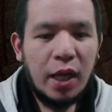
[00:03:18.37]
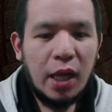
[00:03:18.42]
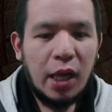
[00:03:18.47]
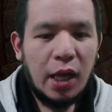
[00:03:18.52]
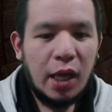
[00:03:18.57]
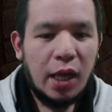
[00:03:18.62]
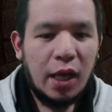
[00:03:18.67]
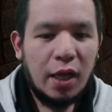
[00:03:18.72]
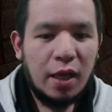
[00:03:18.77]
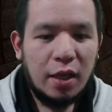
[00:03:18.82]

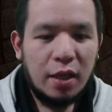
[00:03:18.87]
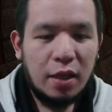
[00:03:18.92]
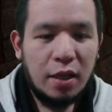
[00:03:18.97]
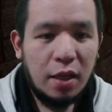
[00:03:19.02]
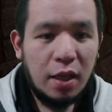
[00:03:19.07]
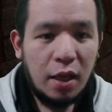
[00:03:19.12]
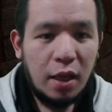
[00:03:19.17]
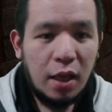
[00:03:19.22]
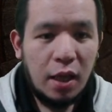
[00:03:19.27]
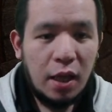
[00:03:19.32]
And
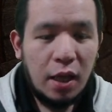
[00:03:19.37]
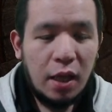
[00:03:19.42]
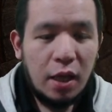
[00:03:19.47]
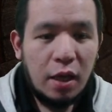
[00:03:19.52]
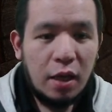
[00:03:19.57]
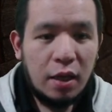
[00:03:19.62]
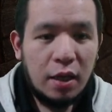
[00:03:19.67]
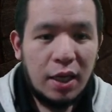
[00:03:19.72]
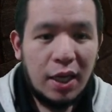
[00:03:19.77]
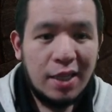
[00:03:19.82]

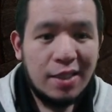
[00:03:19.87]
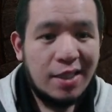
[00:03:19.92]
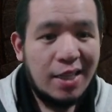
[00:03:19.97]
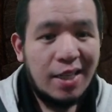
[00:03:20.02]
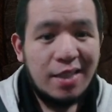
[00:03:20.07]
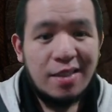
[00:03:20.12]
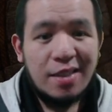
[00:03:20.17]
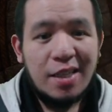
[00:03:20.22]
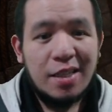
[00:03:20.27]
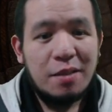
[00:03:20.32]
lastly
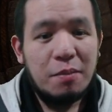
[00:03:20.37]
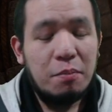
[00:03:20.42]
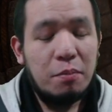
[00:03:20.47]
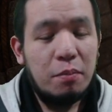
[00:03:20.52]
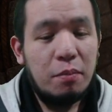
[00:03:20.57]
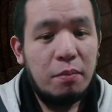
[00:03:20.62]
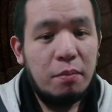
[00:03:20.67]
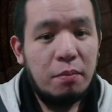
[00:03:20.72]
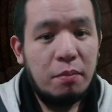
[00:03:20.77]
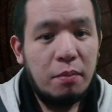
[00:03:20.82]
is this
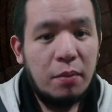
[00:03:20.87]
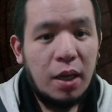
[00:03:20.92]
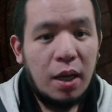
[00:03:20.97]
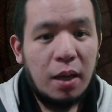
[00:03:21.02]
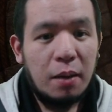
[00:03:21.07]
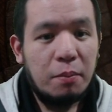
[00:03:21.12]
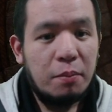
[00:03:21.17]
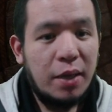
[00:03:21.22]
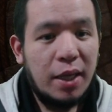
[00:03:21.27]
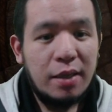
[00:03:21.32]

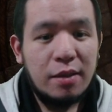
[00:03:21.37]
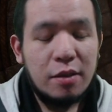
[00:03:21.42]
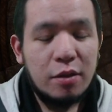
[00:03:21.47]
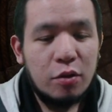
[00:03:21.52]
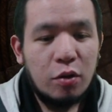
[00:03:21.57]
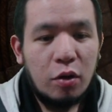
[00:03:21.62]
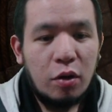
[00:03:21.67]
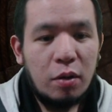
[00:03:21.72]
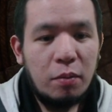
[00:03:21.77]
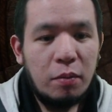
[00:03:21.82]
Blade
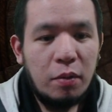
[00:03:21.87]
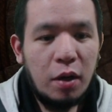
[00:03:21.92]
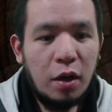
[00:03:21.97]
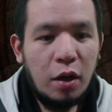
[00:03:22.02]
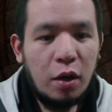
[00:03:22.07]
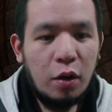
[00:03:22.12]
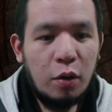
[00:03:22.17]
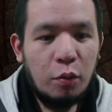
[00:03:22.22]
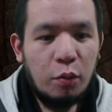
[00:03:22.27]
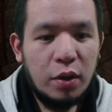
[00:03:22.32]
Storm,
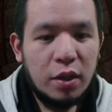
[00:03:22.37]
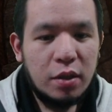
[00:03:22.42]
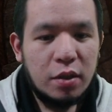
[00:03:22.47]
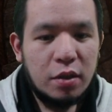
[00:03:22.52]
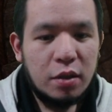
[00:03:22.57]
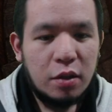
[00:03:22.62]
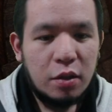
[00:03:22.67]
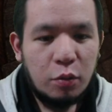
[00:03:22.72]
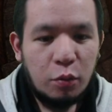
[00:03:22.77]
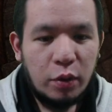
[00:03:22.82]

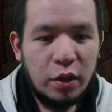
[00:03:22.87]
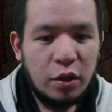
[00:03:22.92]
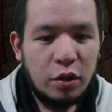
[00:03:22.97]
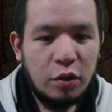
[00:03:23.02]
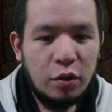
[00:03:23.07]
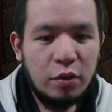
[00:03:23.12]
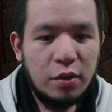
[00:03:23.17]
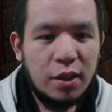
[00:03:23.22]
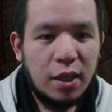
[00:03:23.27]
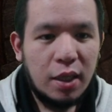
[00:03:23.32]
which when you
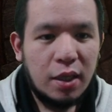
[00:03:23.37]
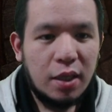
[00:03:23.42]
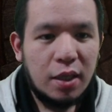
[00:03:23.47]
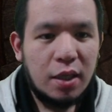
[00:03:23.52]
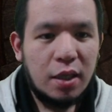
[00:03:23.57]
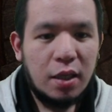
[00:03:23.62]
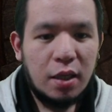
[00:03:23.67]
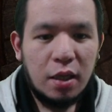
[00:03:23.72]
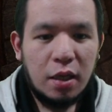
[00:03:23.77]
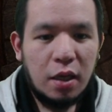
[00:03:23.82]
use
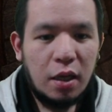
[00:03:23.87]
it,